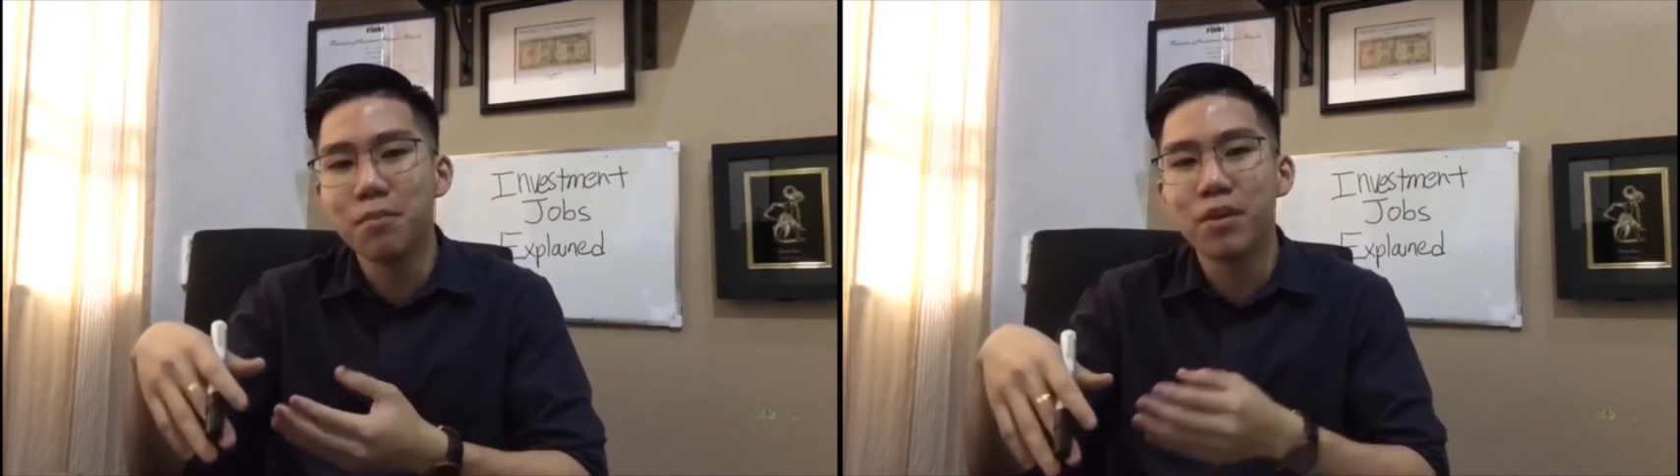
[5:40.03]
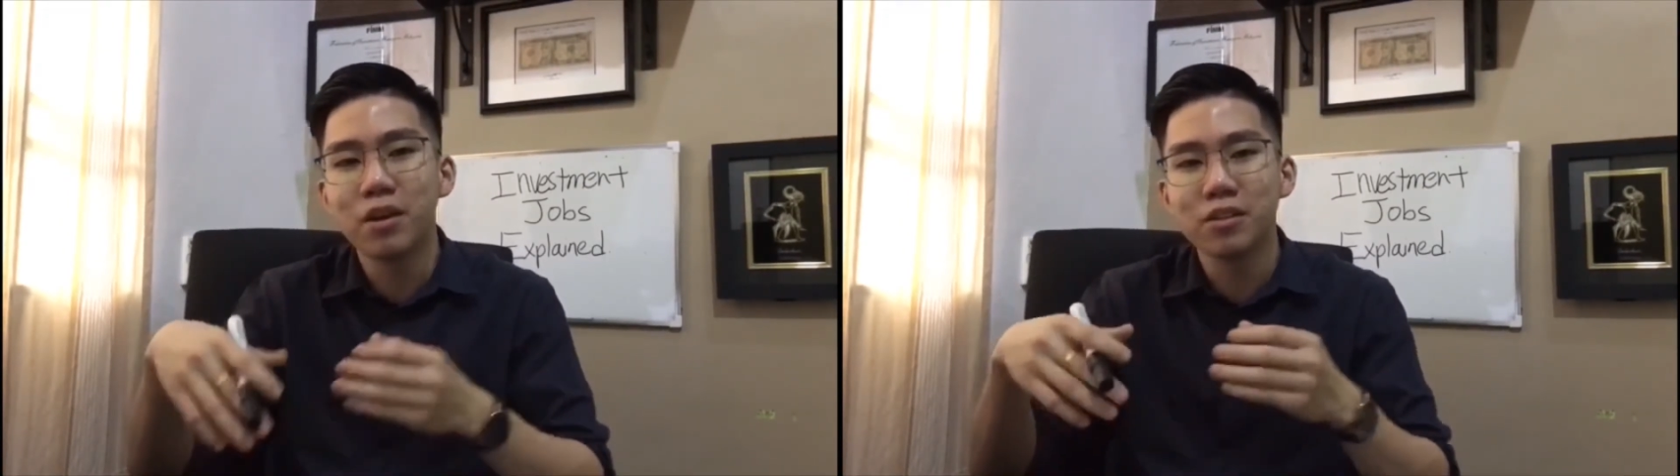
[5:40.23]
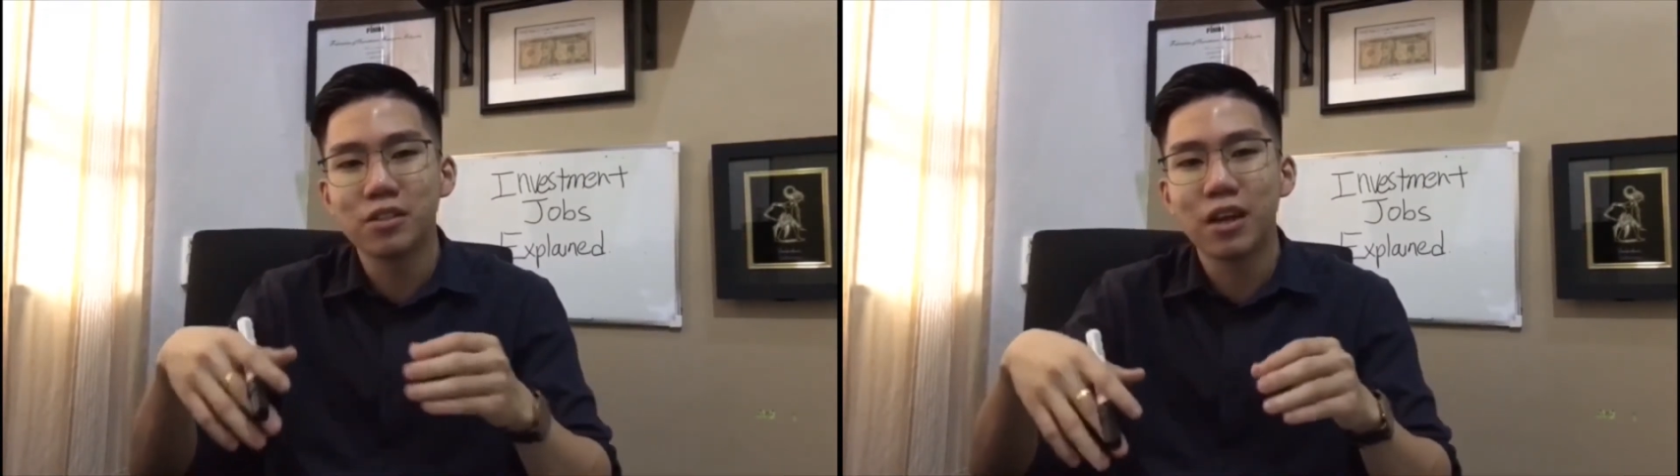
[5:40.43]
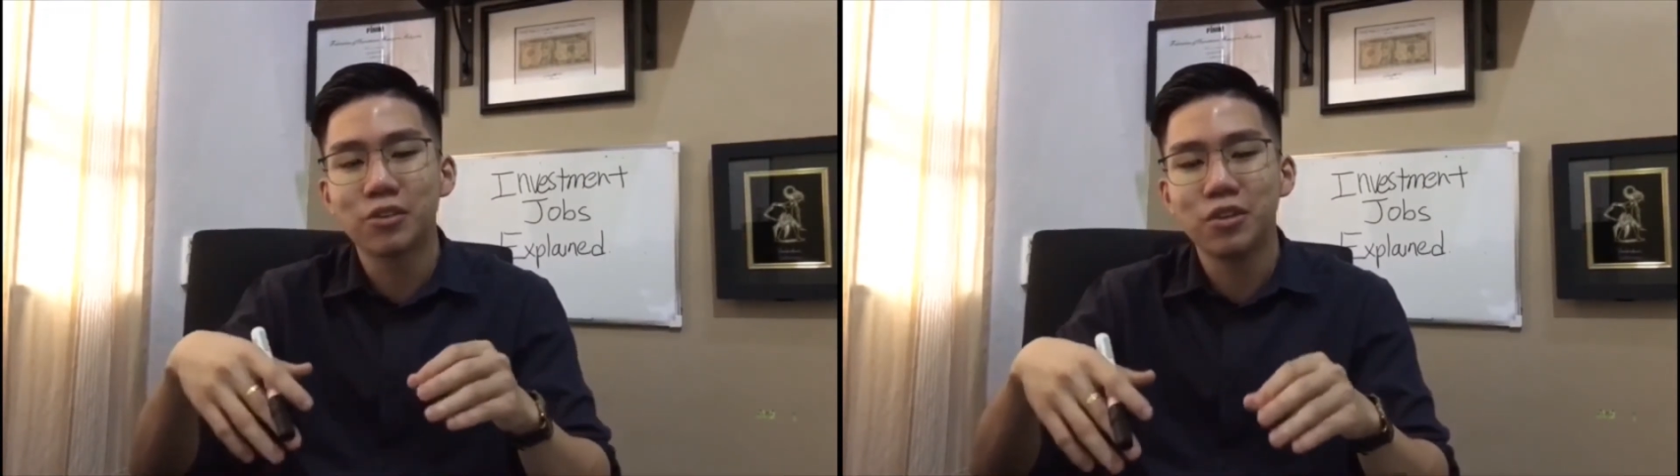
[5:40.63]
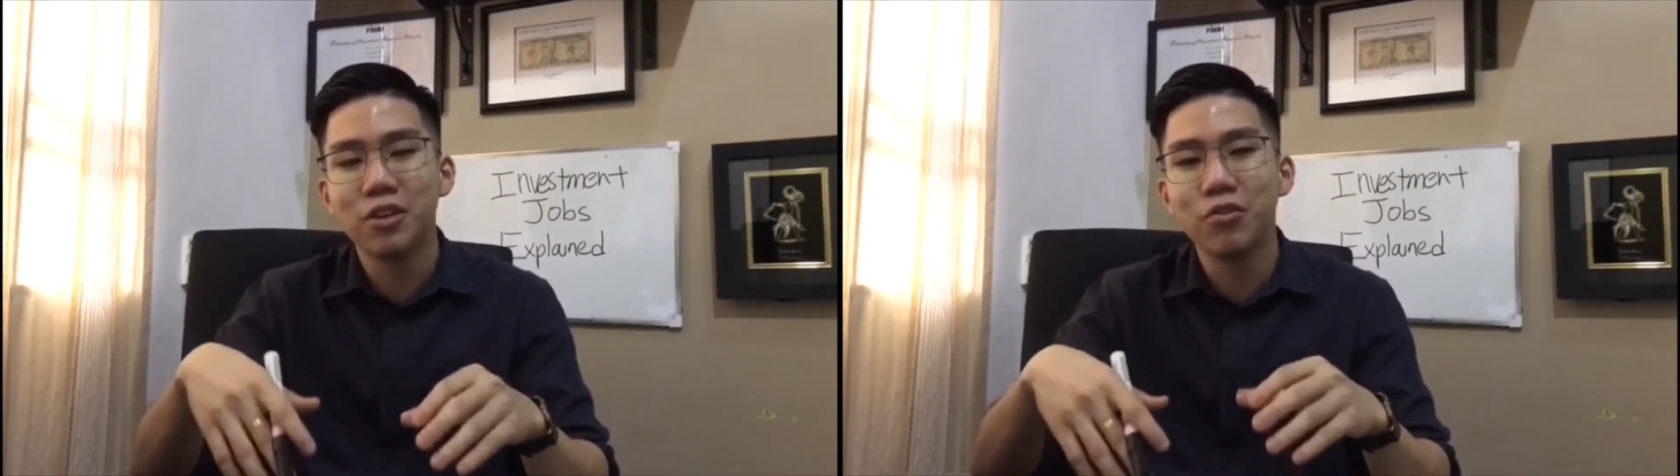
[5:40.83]
because
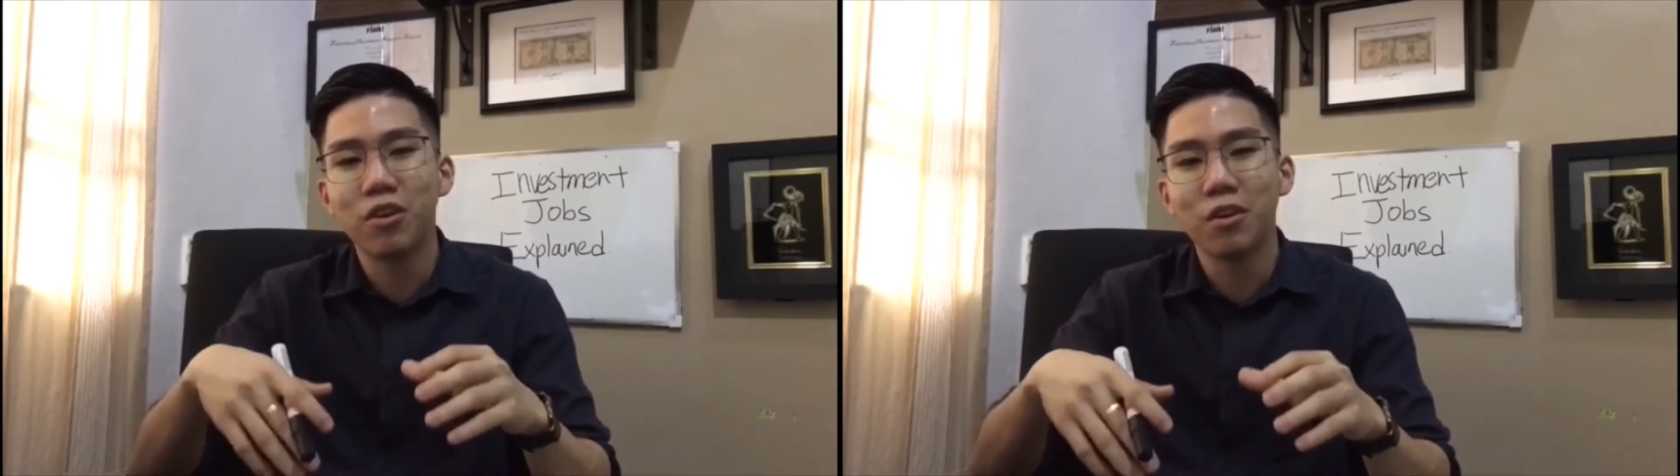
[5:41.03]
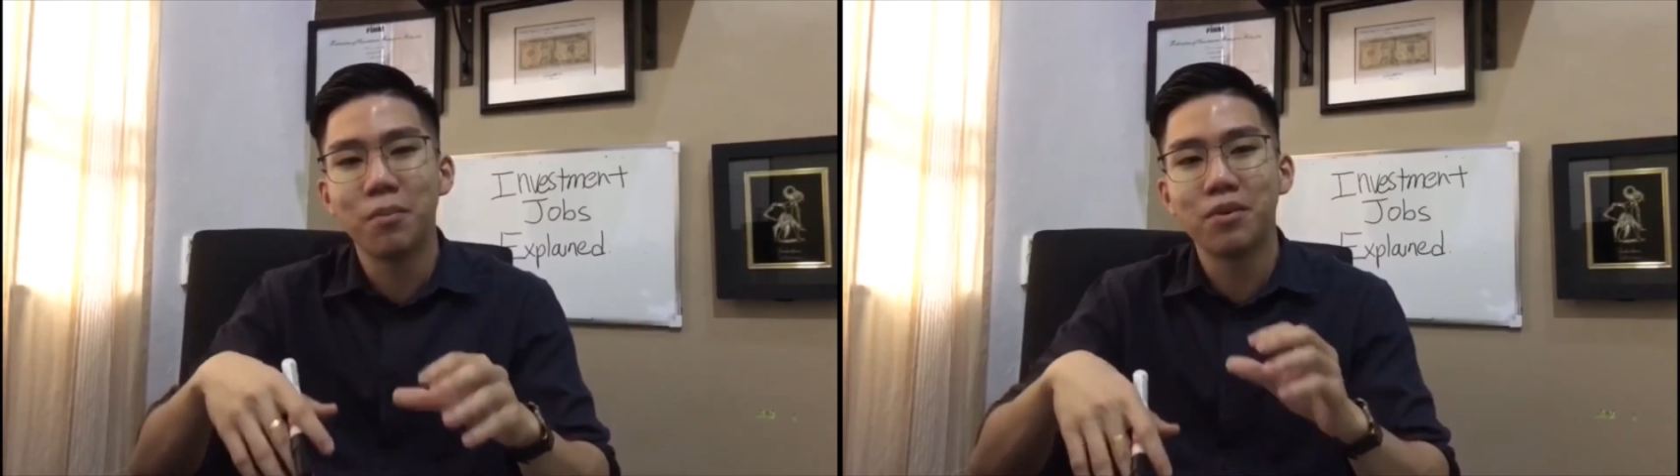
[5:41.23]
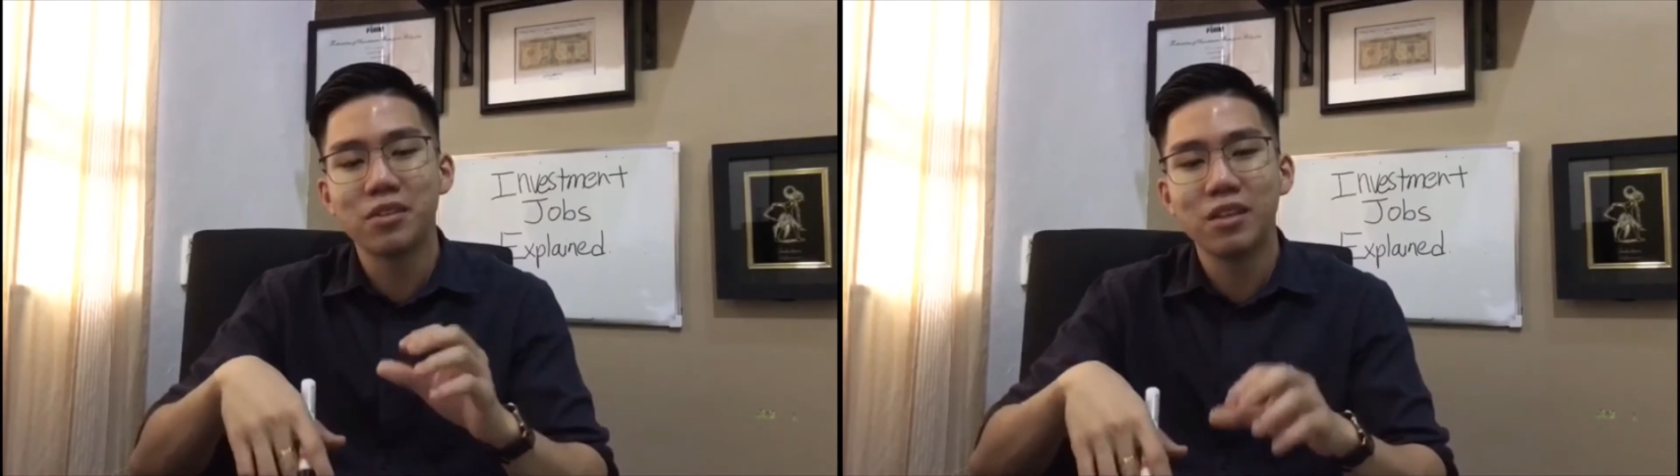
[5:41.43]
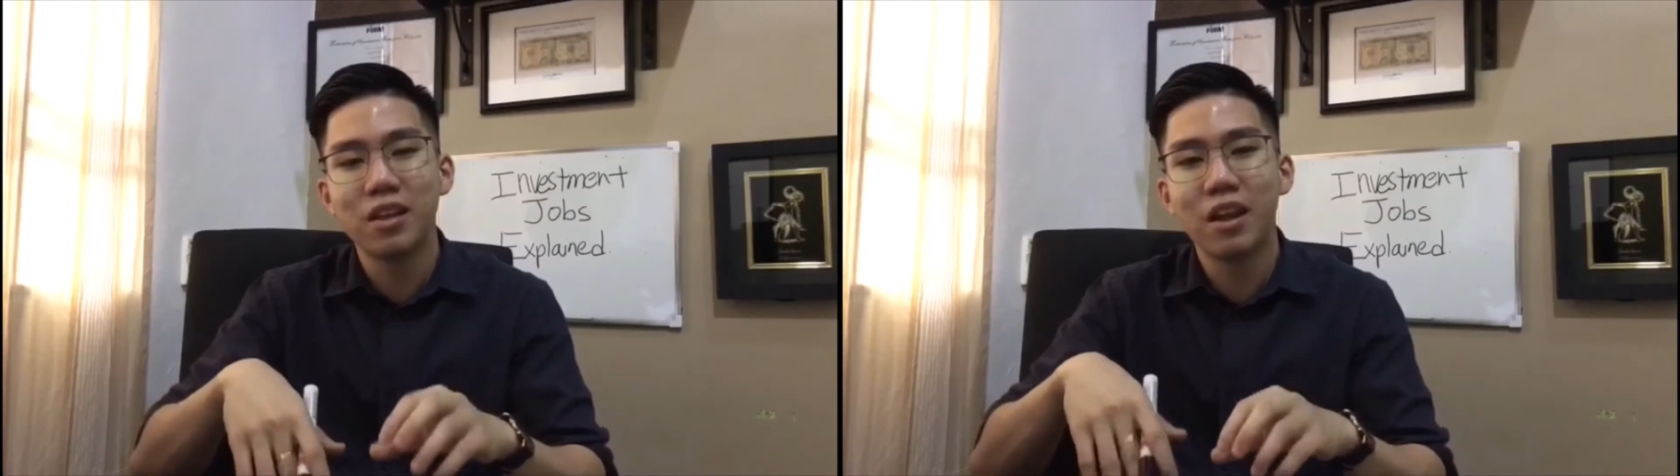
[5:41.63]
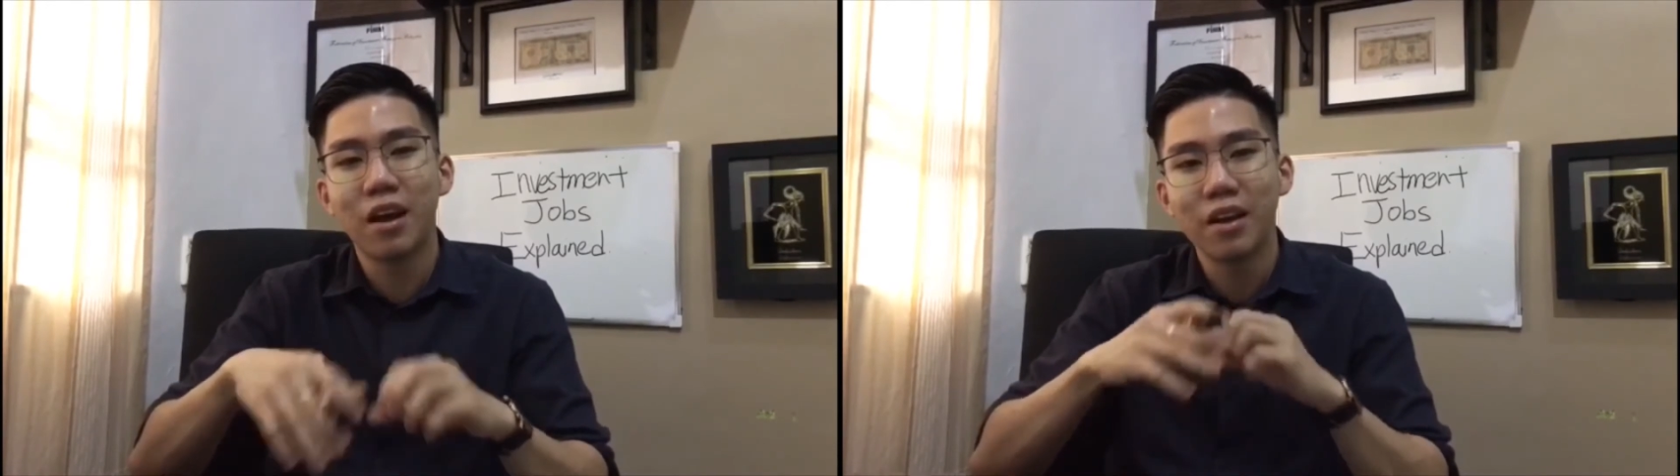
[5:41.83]
actually you are the person
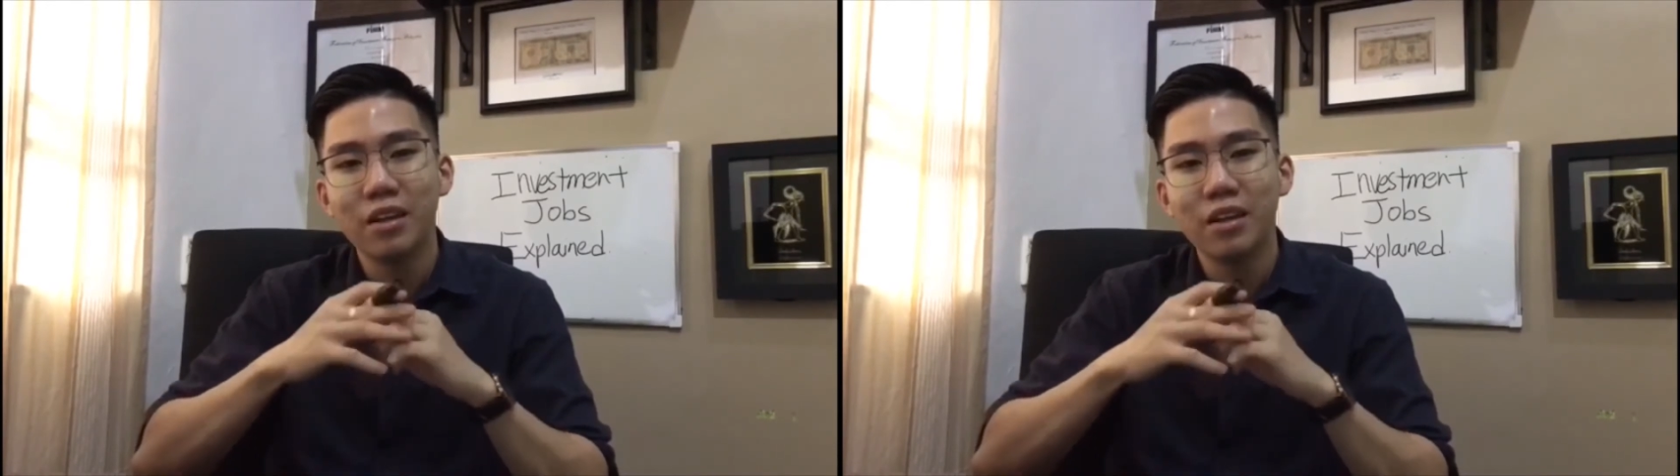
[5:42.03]
that are